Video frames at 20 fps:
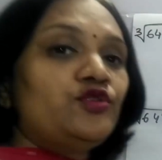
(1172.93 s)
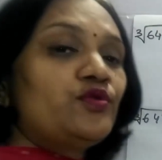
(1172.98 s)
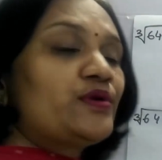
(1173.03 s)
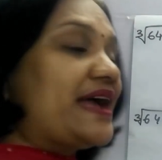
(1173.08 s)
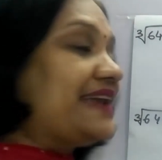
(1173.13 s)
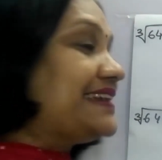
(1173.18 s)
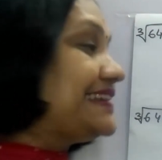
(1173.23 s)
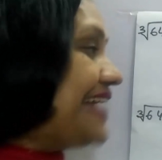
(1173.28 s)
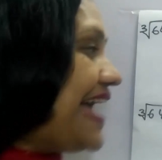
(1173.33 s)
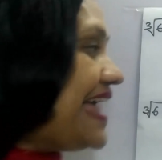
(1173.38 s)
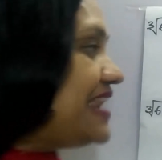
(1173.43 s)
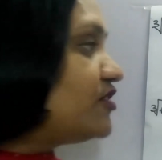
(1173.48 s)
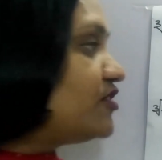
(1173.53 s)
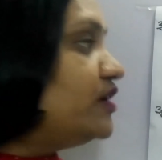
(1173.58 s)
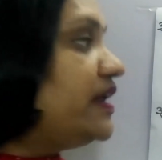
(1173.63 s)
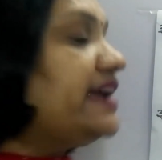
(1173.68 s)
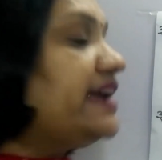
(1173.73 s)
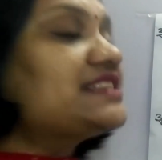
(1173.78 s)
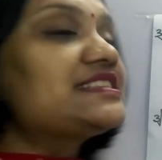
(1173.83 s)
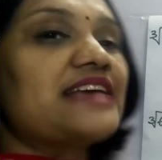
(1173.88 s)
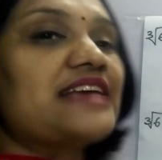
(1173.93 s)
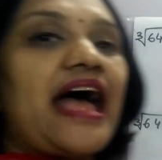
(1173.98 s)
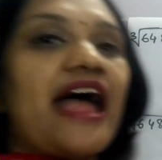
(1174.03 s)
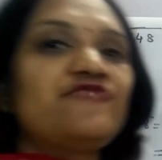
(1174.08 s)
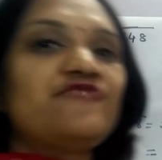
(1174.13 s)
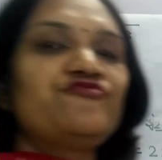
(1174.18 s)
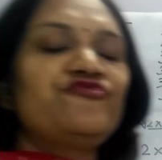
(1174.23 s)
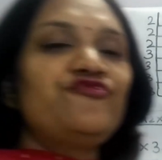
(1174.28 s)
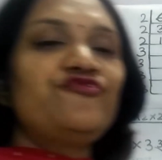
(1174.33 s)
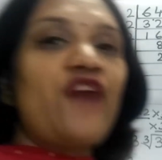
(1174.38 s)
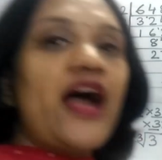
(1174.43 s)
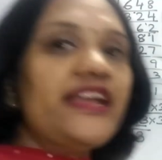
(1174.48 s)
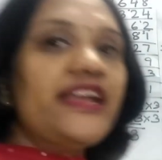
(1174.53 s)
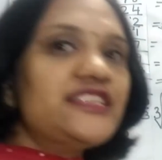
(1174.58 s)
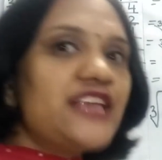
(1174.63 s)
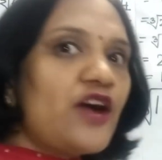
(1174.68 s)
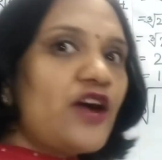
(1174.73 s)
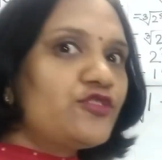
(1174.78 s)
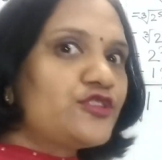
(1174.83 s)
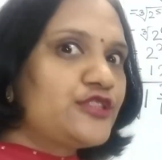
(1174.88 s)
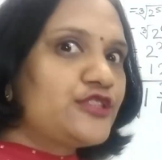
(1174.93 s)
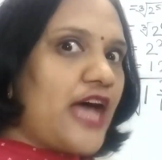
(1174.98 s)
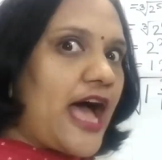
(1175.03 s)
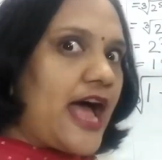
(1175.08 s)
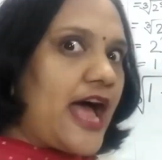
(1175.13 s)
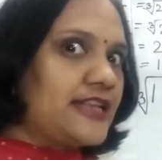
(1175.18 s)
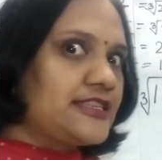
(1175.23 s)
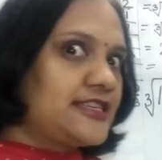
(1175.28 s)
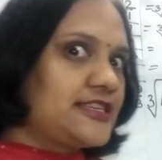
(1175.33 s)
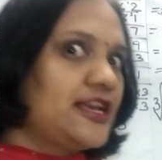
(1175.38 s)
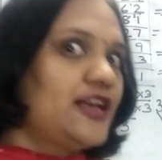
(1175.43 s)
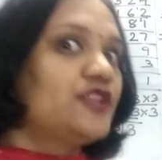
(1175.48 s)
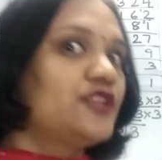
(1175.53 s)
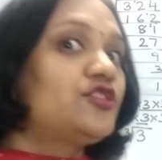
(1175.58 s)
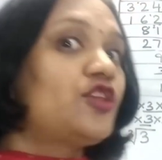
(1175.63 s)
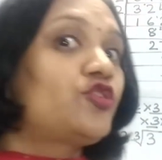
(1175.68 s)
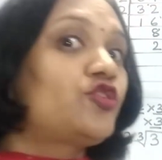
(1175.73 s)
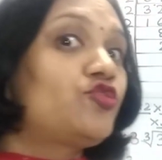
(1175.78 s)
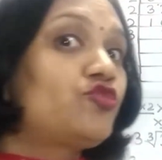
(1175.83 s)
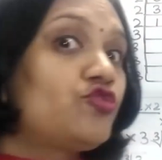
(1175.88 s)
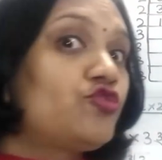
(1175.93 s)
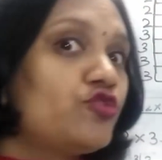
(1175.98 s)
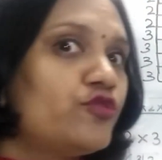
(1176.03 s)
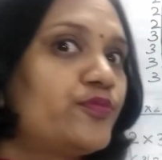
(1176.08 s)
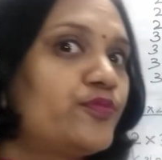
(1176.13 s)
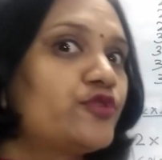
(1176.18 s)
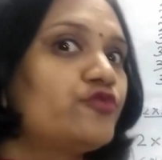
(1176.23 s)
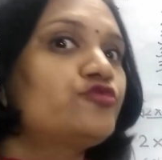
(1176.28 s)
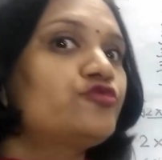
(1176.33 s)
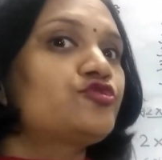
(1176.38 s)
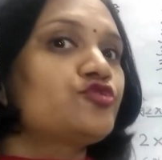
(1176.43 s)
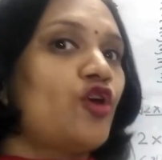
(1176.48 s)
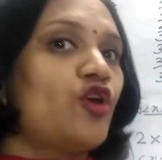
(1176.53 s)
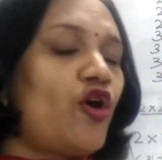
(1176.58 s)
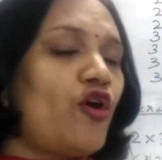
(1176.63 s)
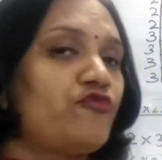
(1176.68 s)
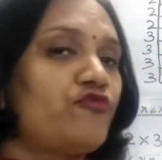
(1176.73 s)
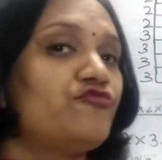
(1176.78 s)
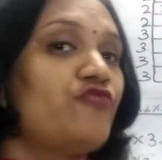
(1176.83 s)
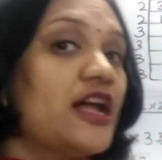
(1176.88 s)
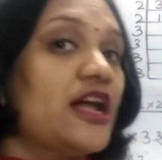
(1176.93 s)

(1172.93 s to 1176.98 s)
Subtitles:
You can calculate and find out that the cube root of